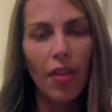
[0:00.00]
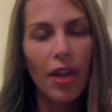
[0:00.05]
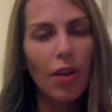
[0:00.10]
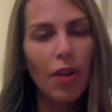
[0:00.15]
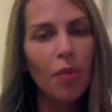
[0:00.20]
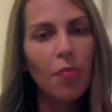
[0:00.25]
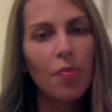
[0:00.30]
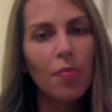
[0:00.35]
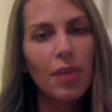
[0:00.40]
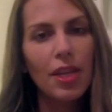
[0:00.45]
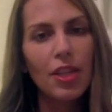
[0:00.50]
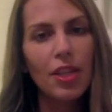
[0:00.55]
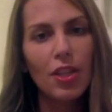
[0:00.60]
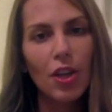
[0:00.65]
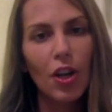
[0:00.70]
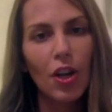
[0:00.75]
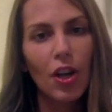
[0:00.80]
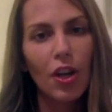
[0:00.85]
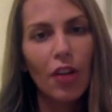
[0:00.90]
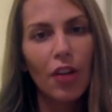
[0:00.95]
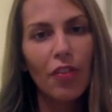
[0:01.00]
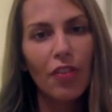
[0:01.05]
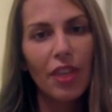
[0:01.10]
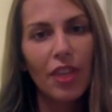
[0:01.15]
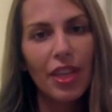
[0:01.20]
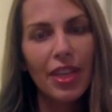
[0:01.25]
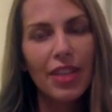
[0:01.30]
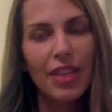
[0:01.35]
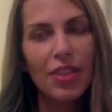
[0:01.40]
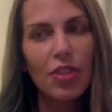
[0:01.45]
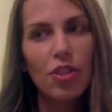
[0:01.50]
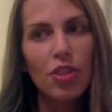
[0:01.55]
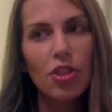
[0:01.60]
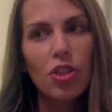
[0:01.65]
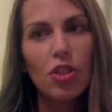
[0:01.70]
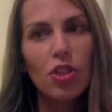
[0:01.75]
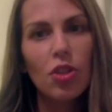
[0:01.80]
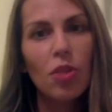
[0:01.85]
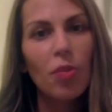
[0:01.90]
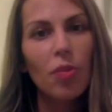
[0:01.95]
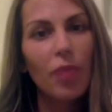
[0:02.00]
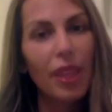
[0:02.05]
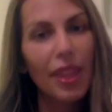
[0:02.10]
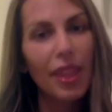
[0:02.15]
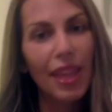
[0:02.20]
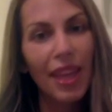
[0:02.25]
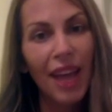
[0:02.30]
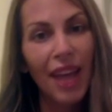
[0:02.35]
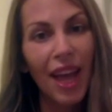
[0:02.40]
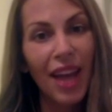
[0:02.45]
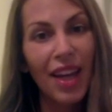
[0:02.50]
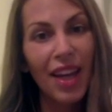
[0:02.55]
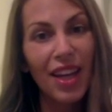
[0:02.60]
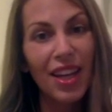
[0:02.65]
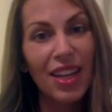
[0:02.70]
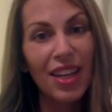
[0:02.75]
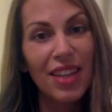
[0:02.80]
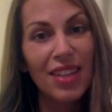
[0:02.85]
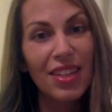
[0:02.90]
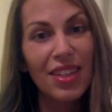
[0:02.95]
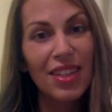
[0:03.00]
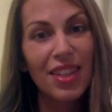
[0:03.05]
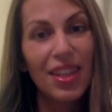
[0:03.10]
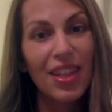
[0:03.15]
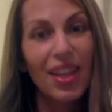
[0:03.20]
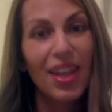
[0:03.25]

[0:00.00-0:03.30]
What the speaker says: They don't mean to hurt your feelings. They're just so blatantly honest